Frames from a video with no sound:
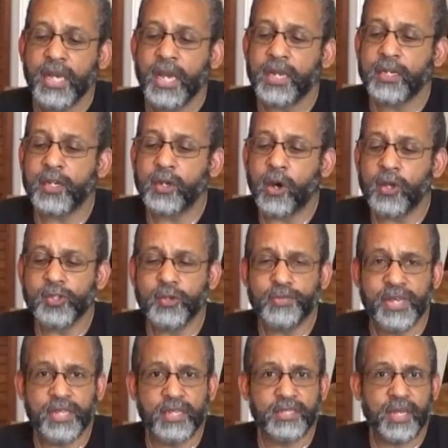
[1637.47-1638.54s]
And it could also
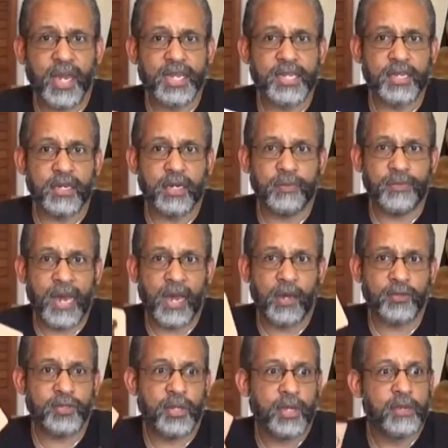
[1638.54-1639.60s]
be this idea
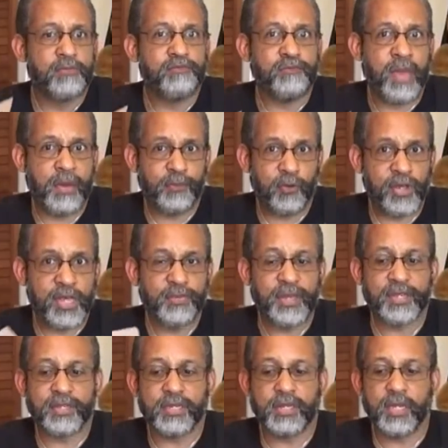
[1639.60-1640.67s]
about memory
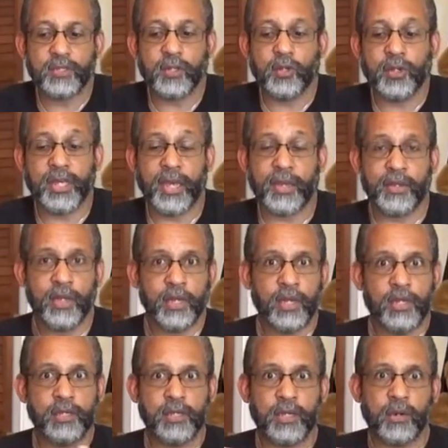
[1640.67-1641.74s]
because I tend to look at
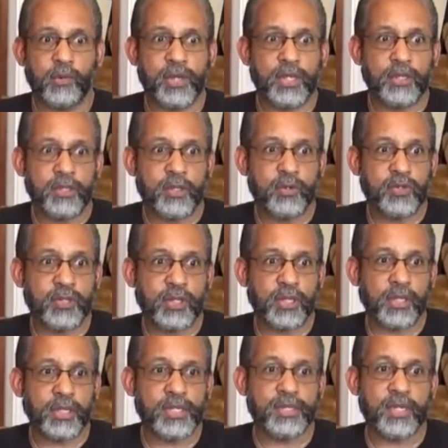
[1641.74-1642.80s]
you know, we use
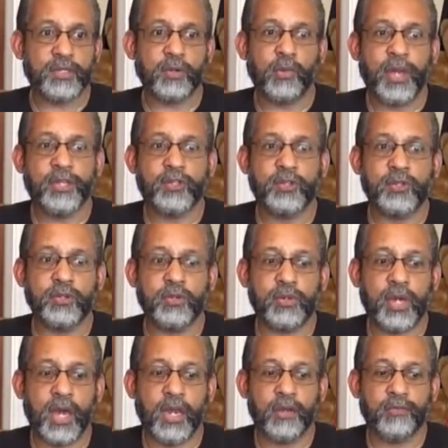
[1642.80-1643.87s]
lilies as a way to
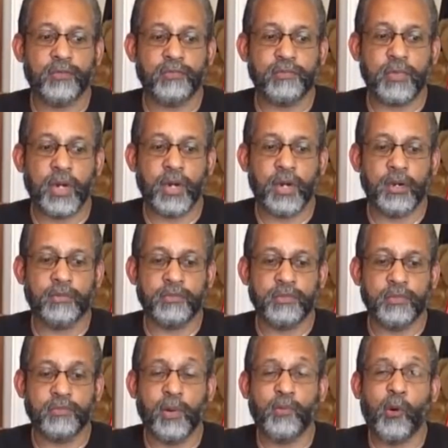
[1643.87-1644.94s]
kind of
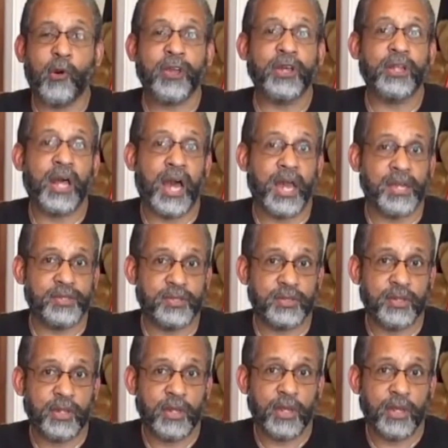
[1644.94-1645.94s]
um, memorialize